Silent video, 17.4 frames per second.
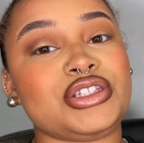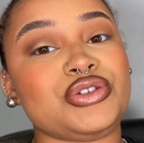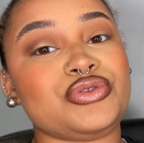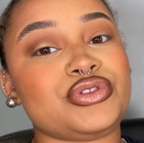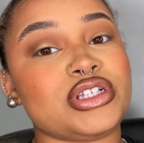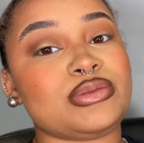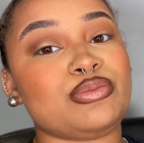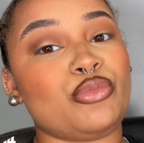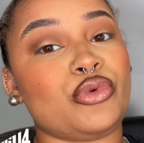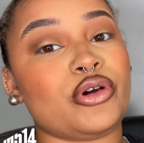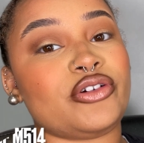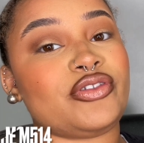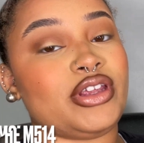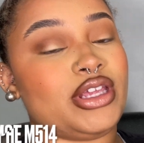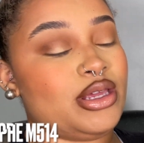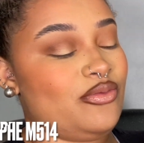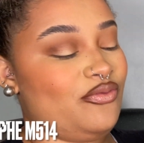use this
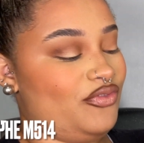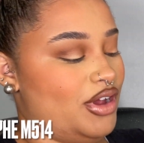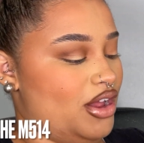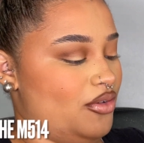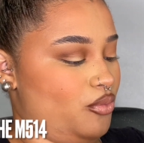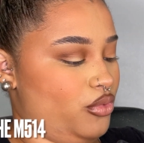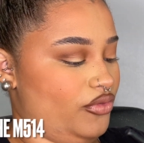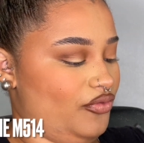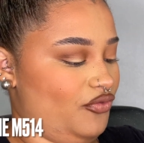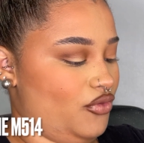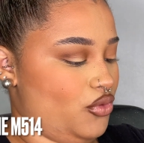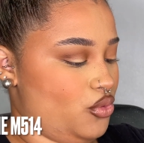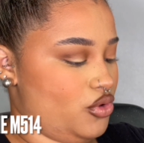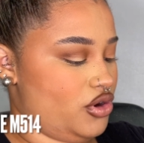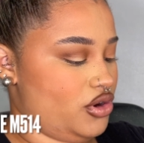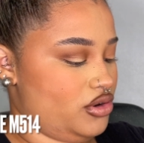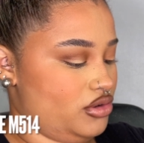Morphe
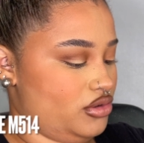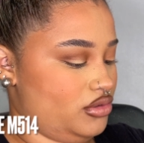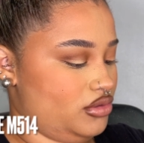M514.